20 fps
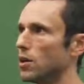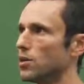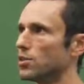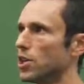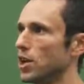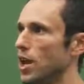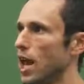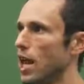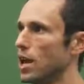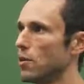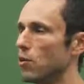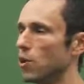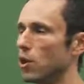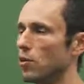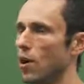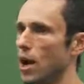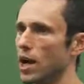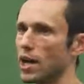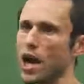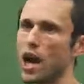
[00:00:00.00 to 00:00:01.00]
Today, we're
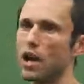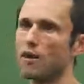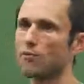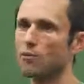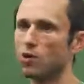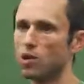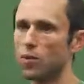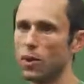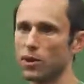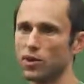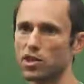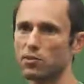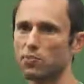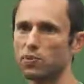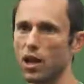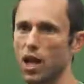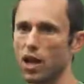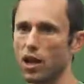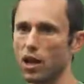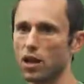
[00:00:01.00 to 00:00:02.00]
running out of room on this
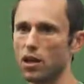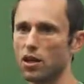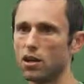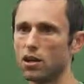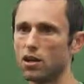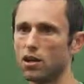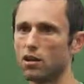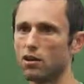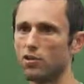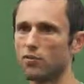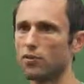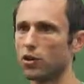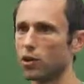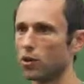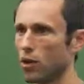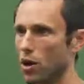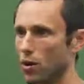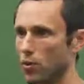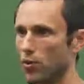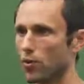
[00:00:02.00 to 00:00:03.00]
planet for
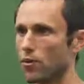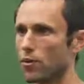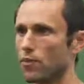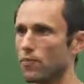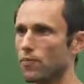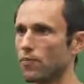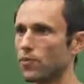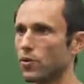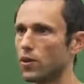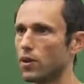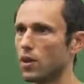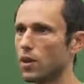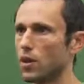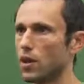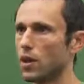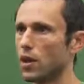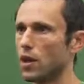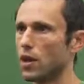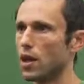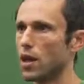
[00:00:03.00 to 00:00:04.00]
growth.
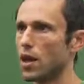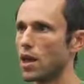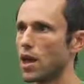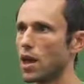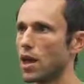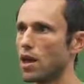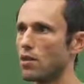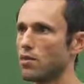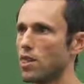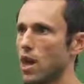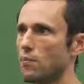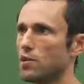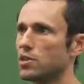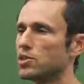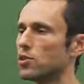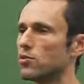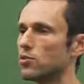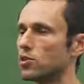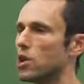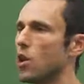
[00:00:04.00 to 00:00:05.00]
That
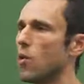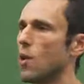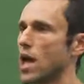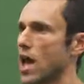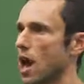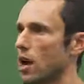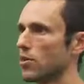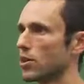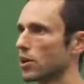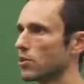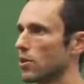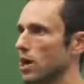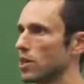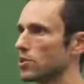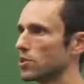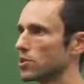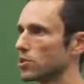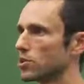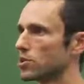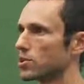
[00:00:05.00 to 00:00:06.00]
means there's no way out of the
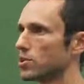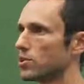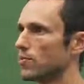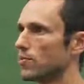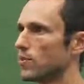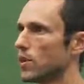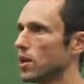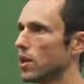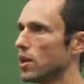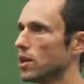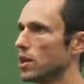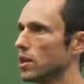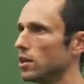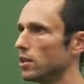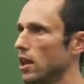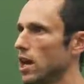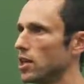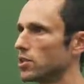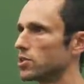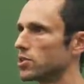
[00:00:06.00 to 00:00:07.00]
crisis
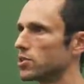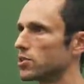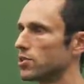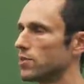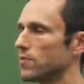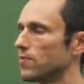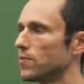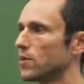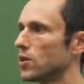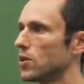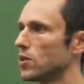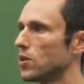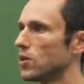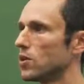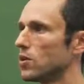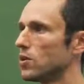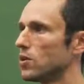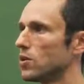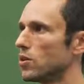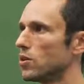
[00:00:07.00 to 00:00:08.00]
unless
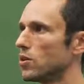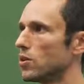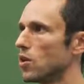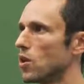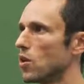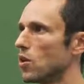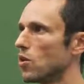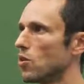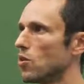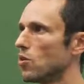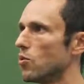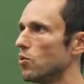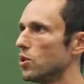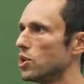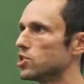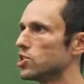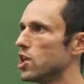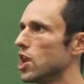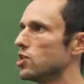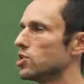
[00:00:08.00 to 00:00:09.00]
we
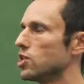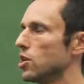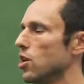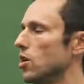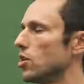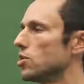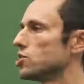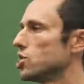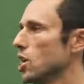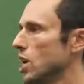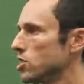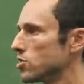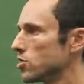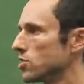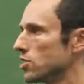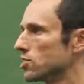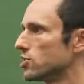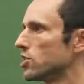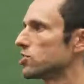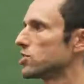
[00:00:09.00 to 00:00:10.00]
change
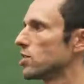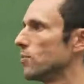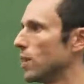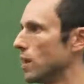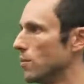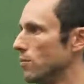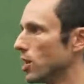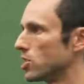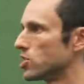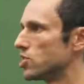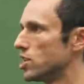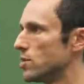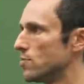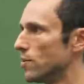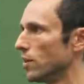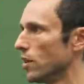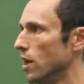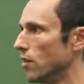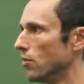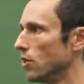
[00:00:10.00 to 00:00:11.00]
the system on a much
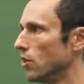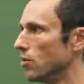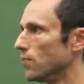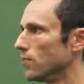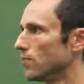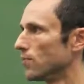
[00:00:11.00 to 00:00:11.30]
deeper level.